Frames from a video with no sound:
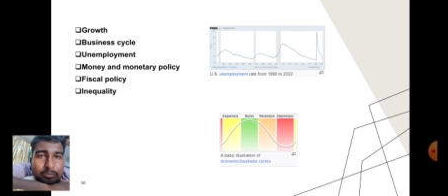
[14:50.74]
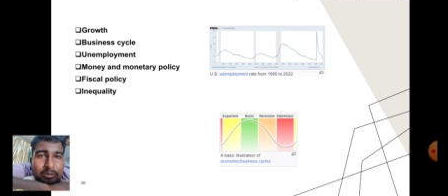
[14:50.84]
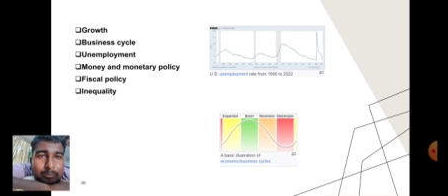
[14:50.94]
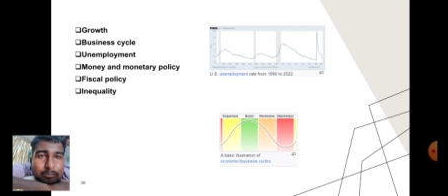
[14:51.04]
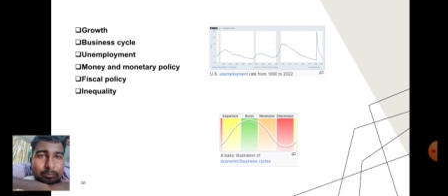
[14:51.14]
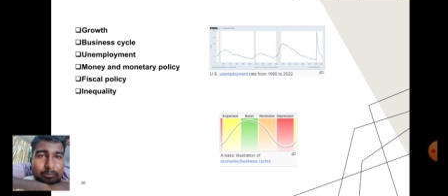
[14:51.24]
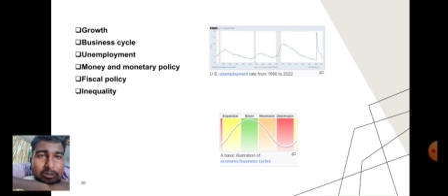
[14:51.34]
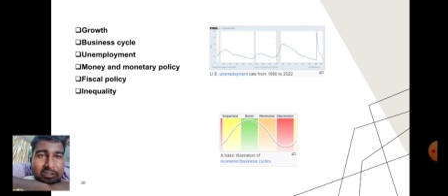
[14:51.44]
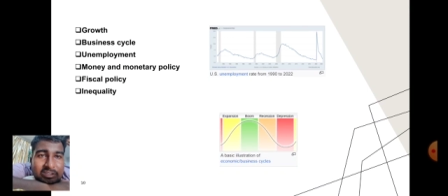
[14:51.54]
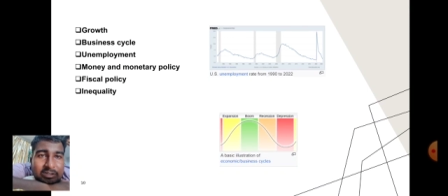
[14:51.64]
money
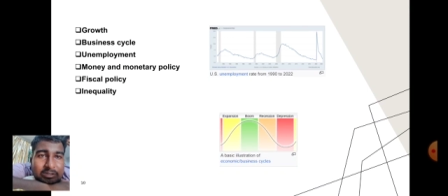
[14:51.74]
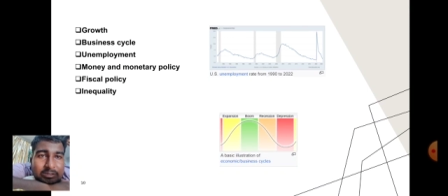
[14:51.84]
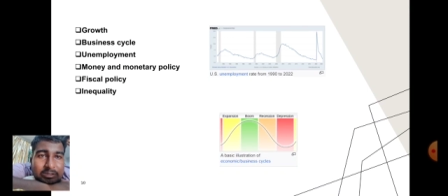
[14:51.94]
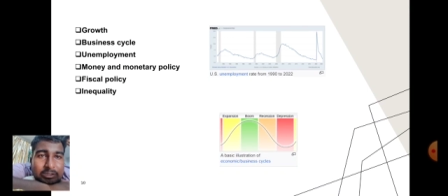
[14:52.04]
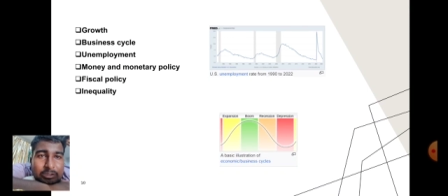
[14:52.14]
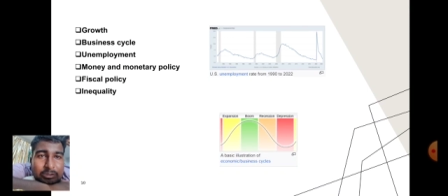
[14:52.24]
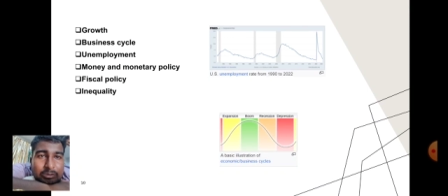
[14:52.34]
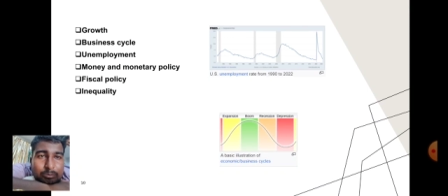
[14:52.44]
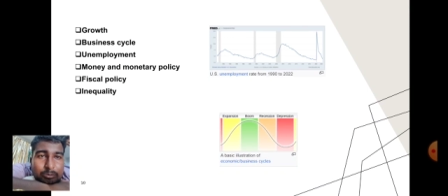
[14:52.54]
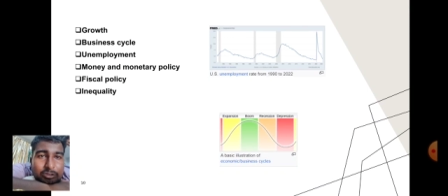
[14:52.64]
and
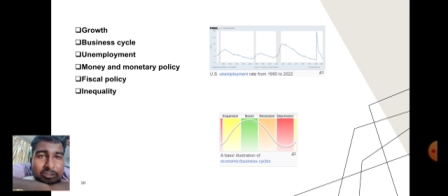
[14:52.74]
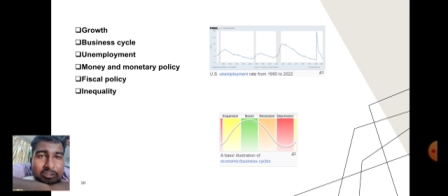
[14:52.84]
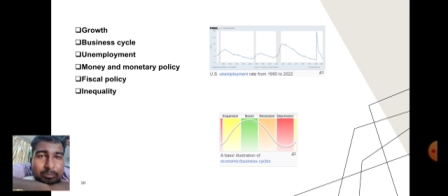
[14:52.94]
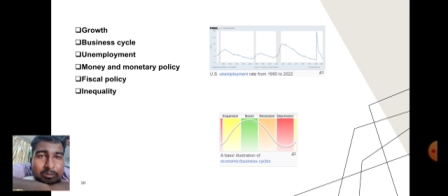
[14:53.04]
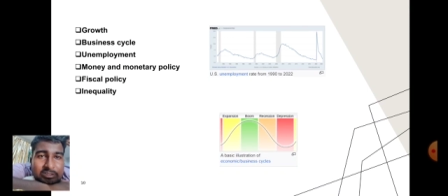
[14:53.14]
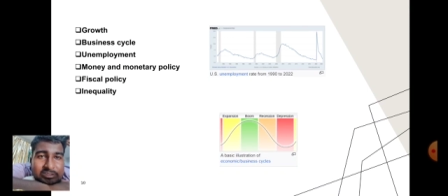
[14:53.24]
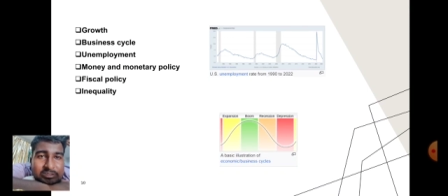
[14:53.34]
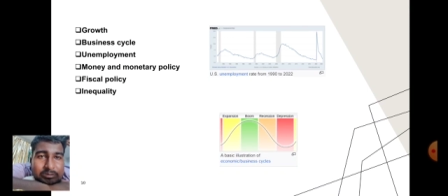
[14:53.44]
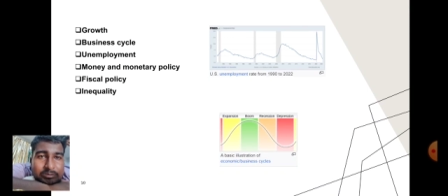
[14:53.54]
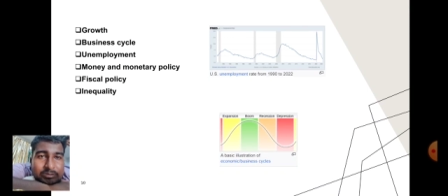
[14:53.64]
monetary policy,
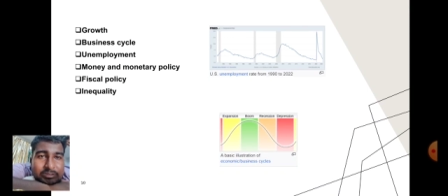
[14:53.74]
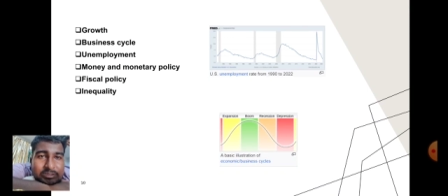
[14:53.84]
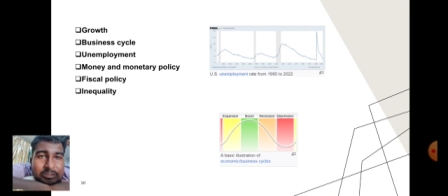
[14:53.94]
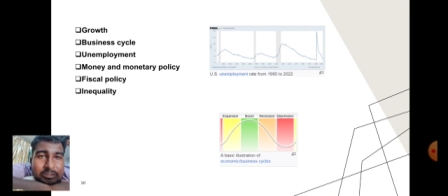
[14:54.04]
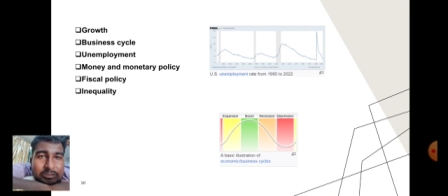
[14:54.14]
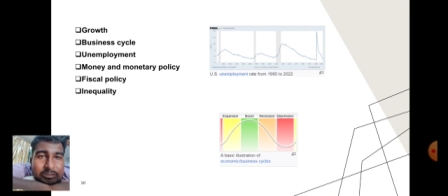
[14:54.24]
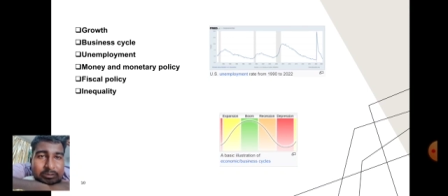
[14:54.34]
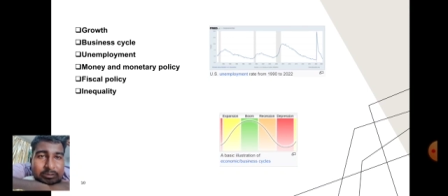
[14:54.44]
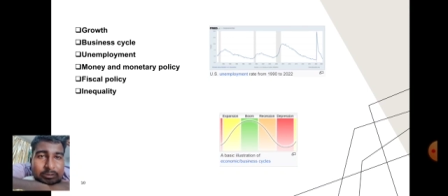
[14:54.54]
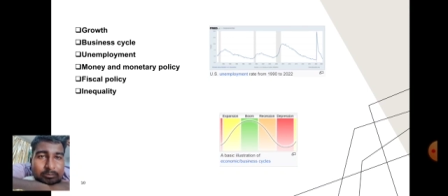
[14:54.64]
fiscal
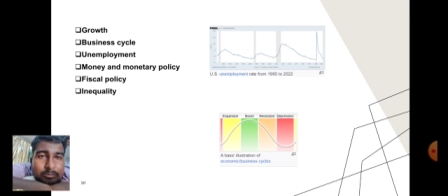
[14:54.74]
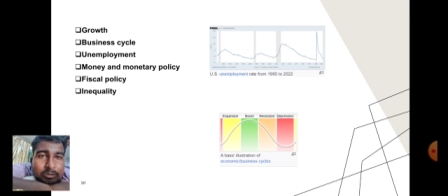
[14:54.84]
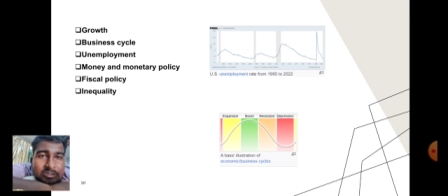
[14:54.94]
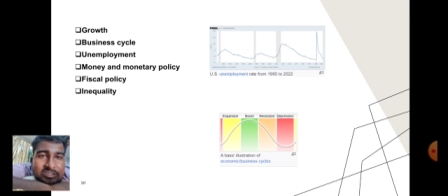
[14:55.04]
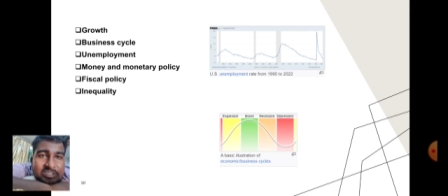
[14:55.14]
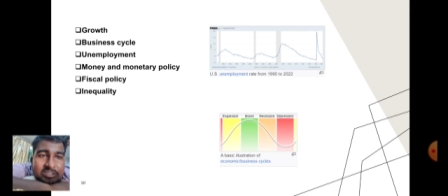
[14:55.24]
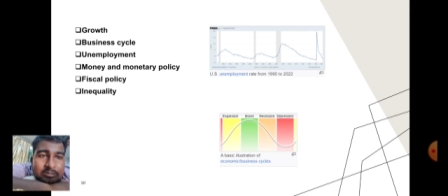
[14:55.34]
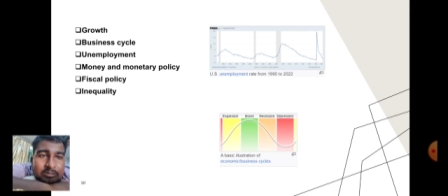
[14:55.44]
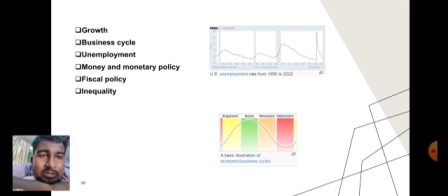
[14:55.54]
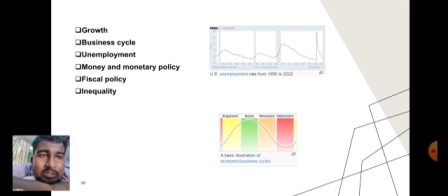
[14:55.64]
policy,
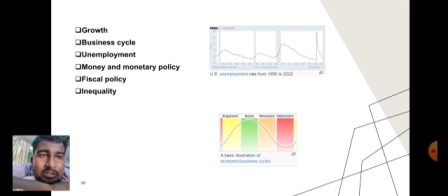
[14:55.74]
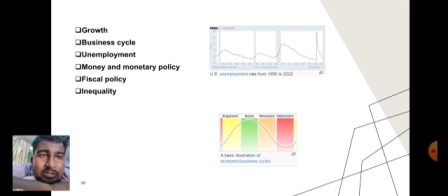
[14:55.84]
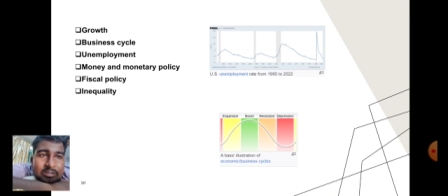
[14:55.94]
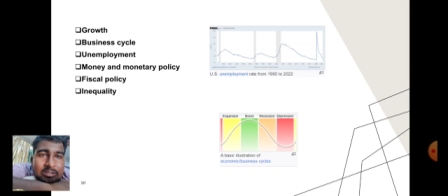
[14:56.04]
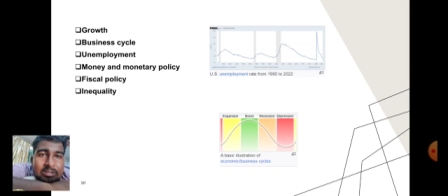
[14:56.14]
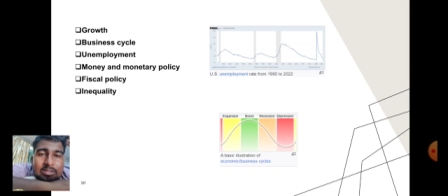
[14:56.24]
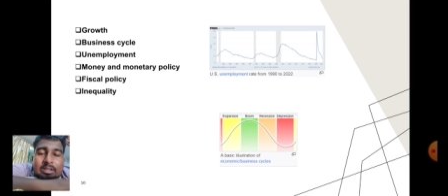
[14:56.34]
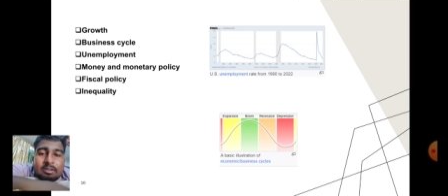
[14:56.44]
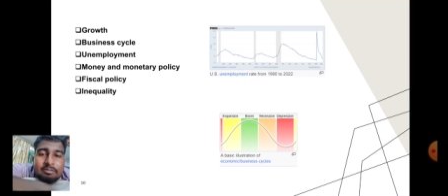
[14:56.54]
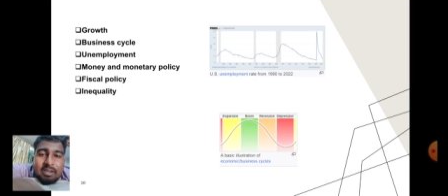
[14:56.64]
inequality are the
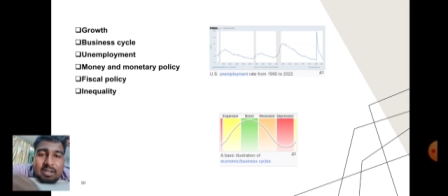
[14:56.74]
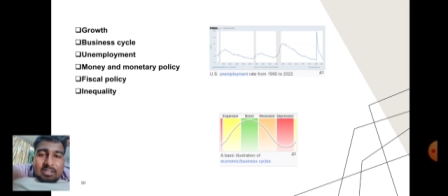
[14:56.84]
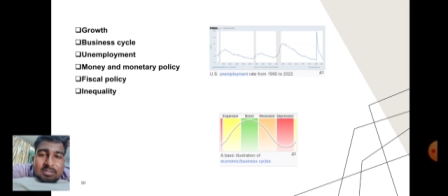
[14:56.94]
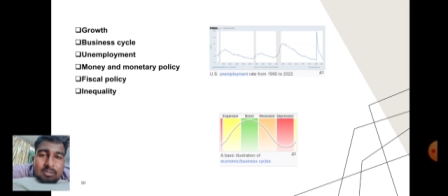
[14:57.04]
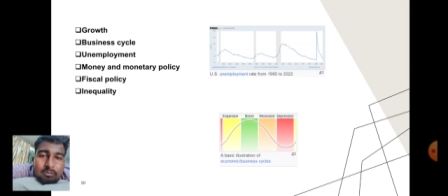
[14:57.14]
factors of